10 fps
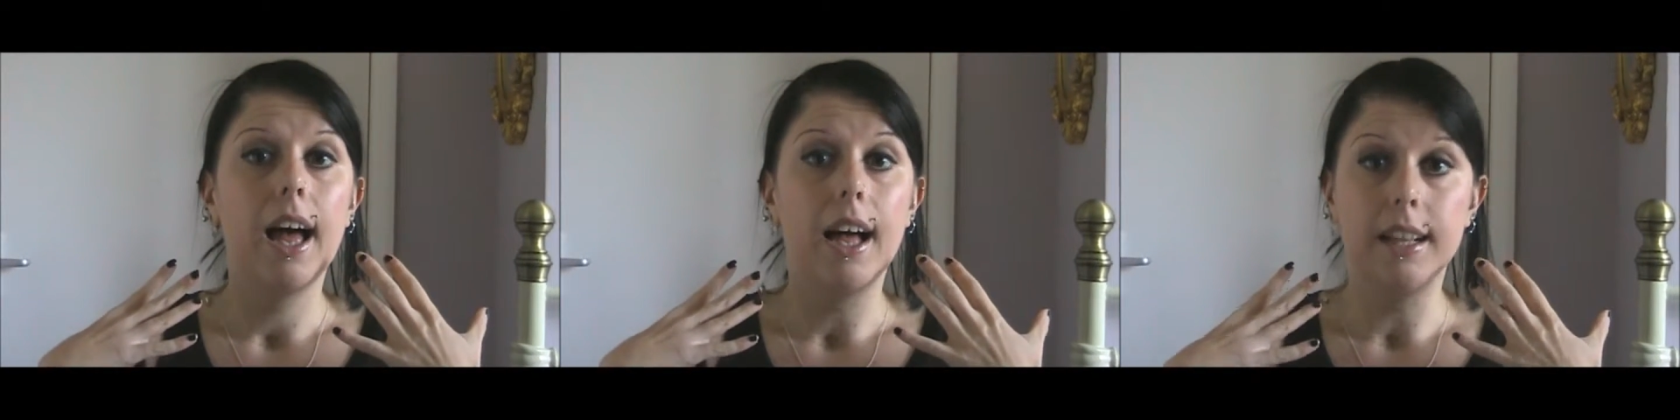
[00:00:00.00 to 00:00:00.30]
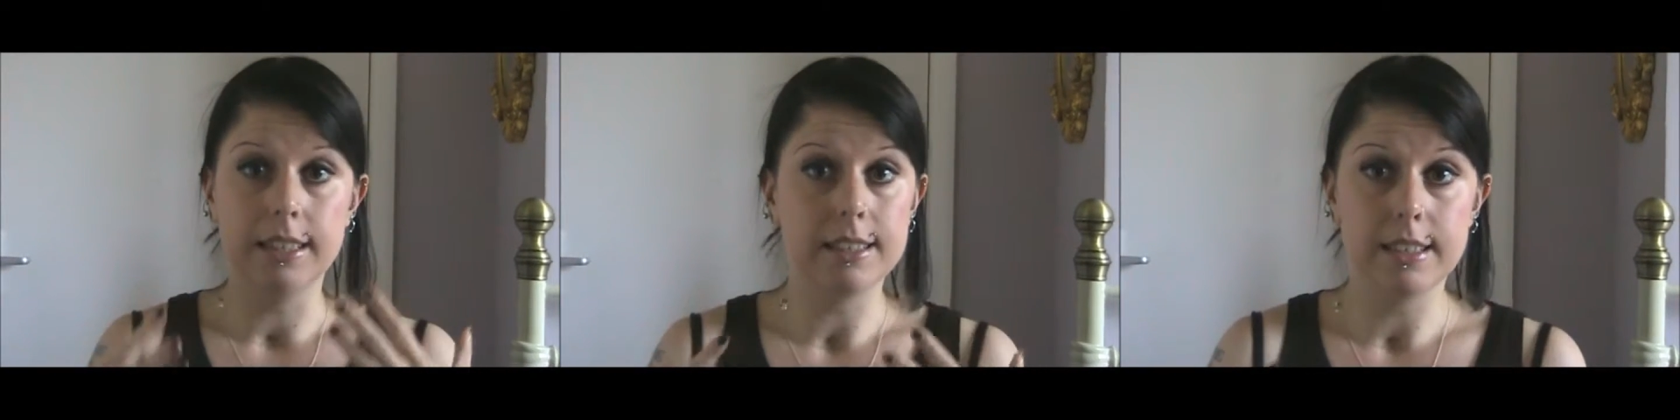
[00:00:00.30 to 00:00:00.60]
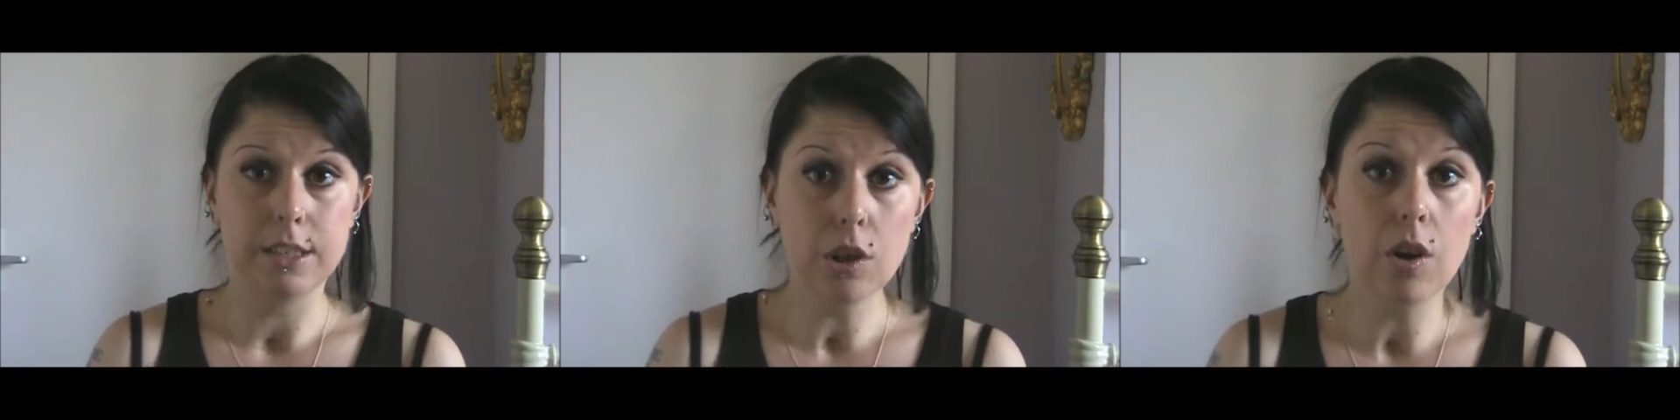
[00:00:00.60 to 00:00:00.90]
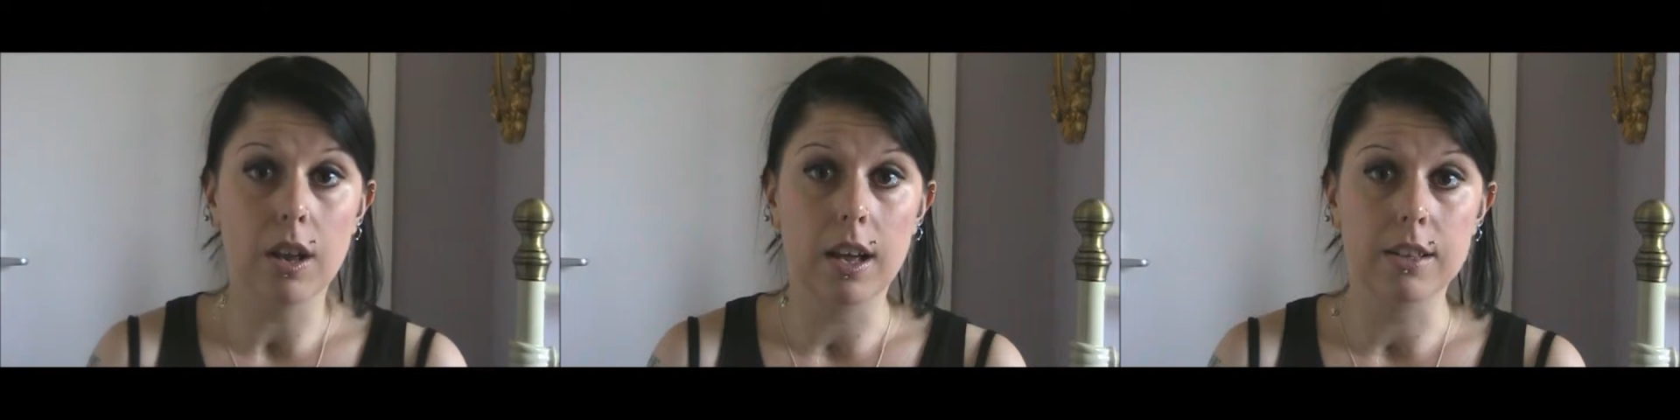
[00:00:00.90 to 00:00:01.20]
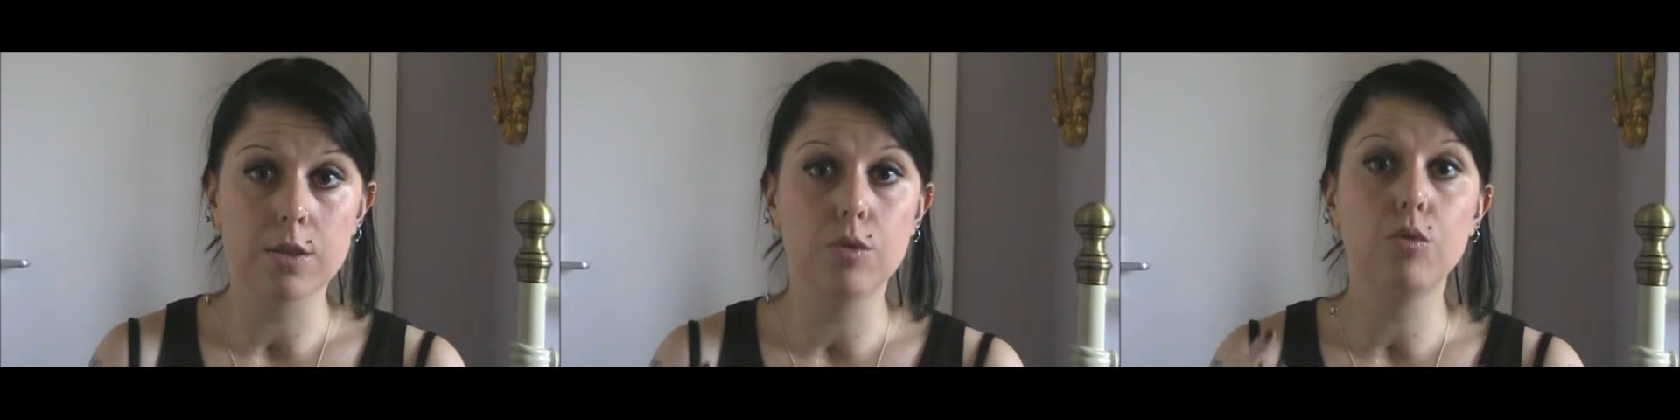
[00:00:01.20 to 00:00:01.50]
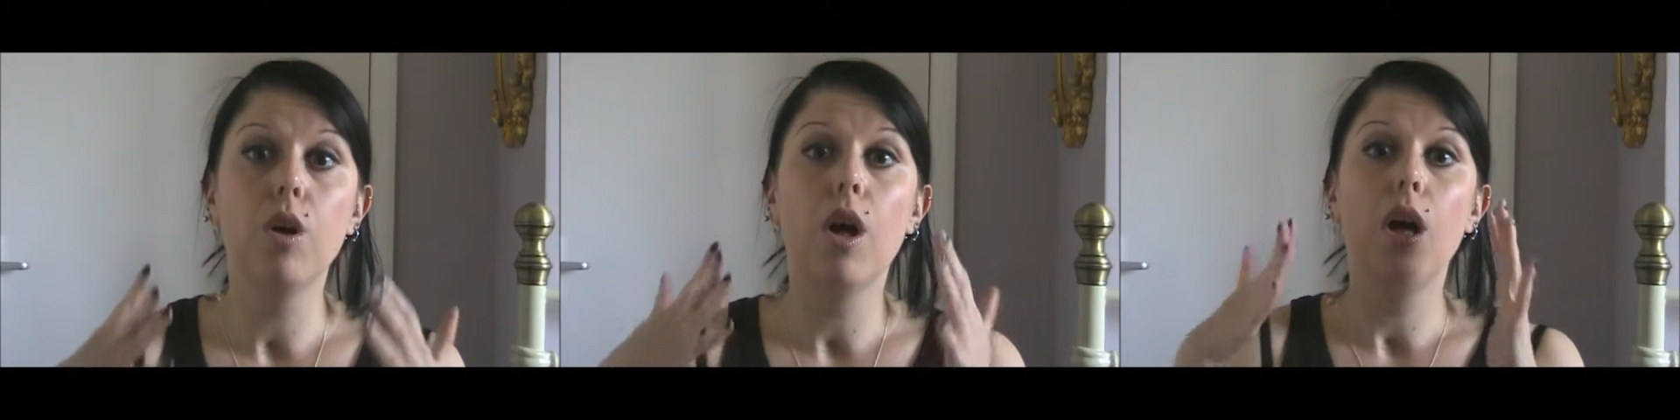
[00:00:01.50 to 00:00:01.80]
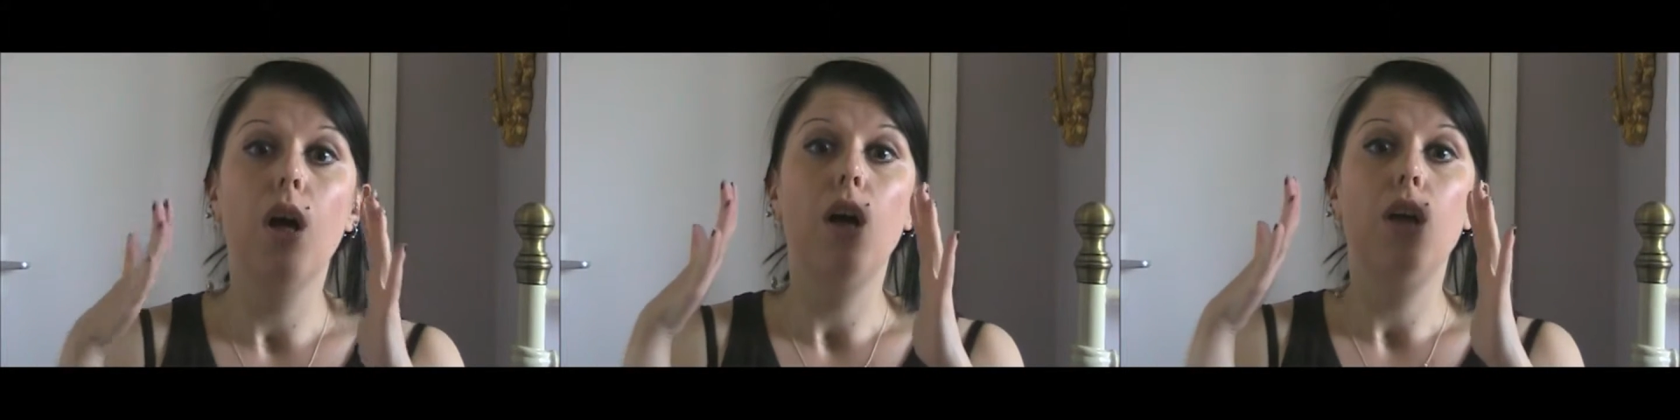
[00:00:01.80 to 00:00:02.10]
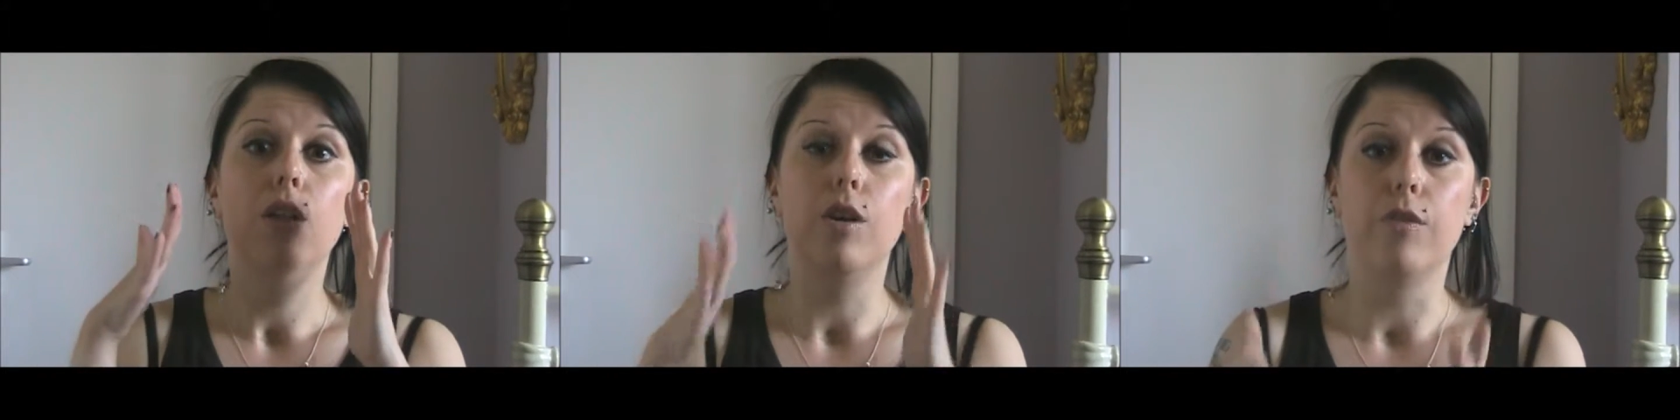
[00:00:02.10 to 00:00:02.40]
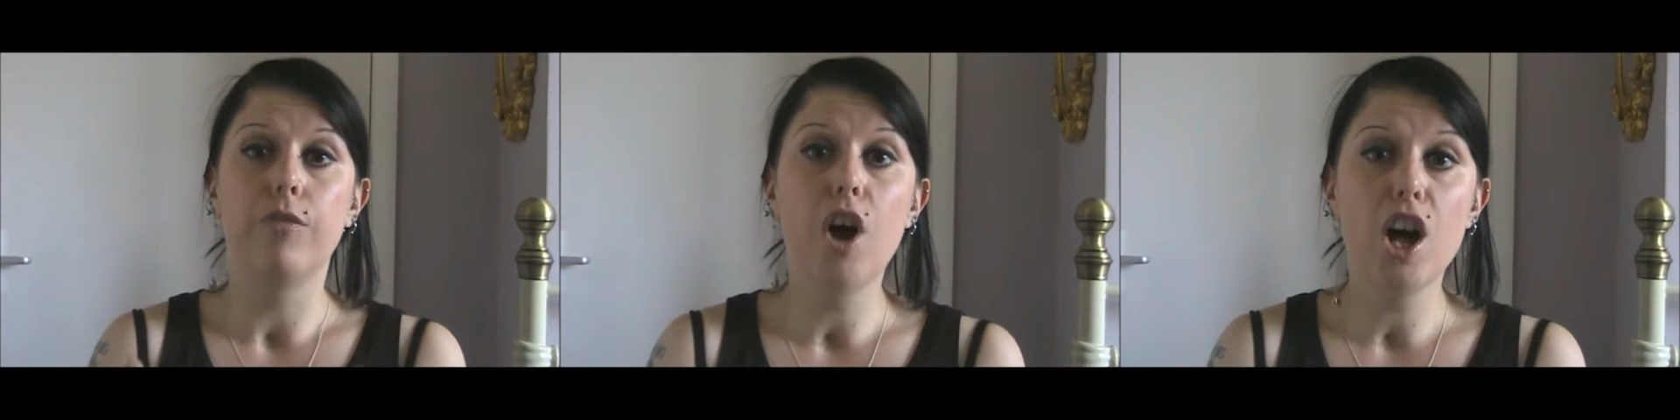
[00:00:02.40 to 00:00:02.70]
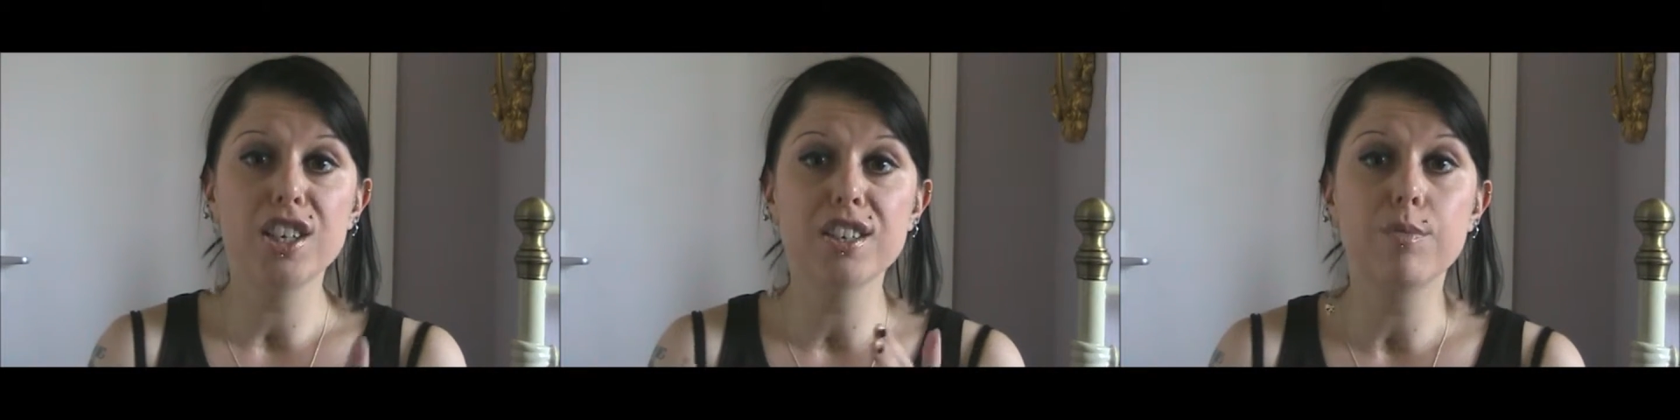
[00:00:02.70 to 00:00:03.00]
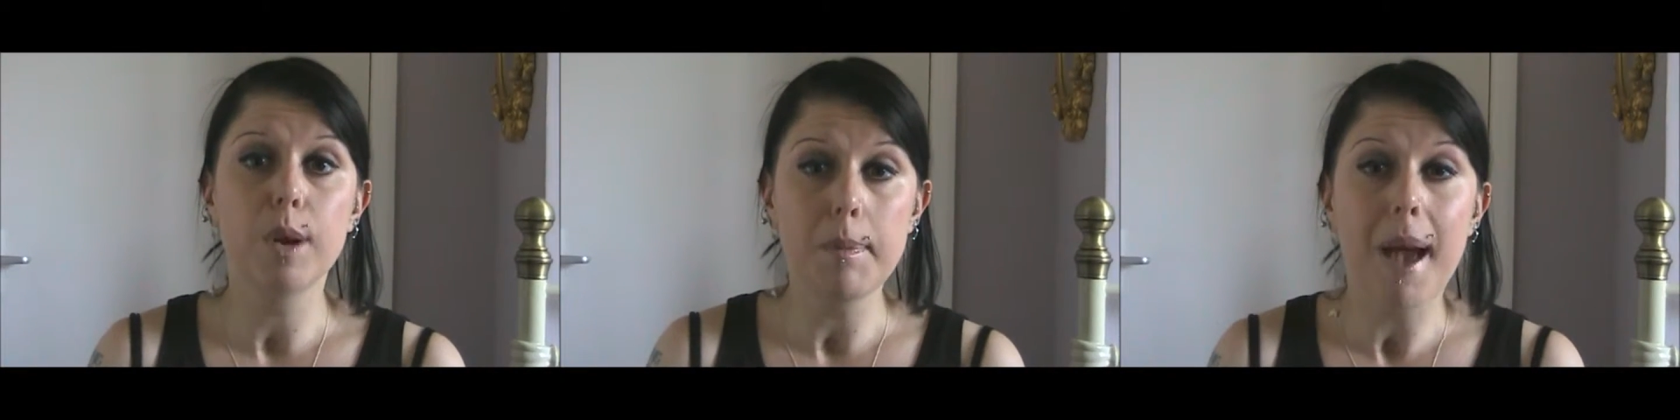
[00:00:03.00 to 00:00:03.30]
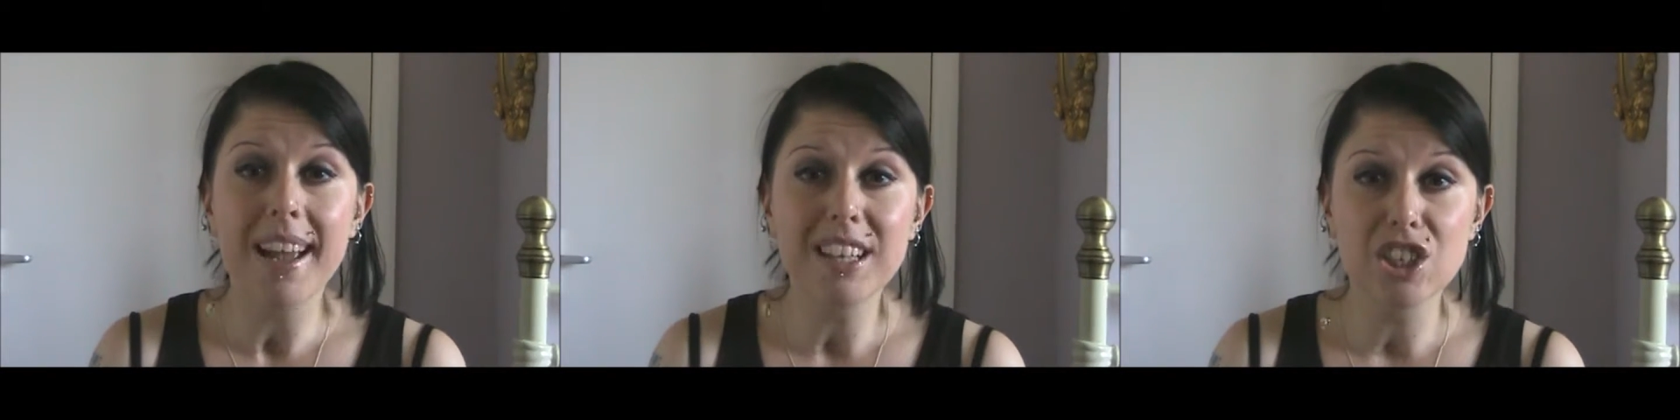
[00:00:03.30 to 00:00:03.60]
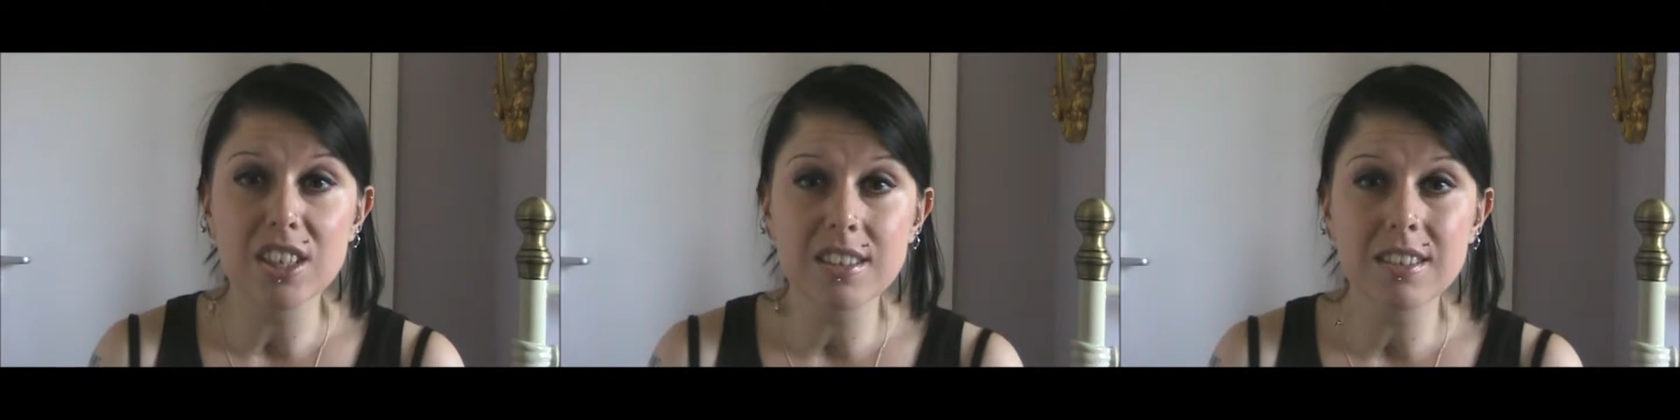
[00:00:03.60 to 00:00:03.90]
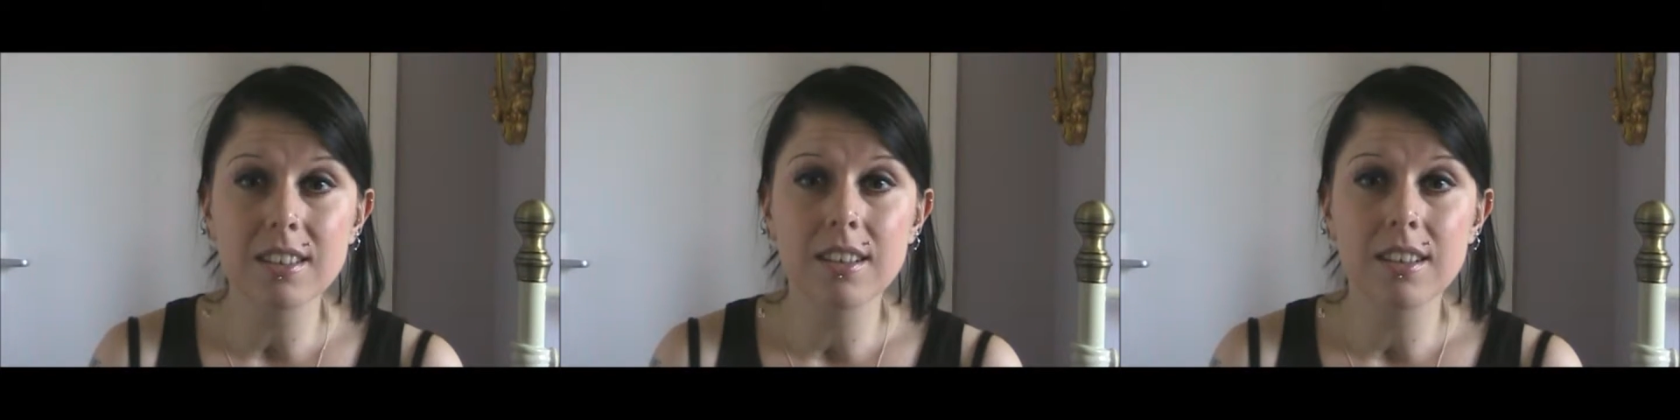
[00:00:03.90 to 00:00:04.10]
and this is not a lie at all, the first 3 pages,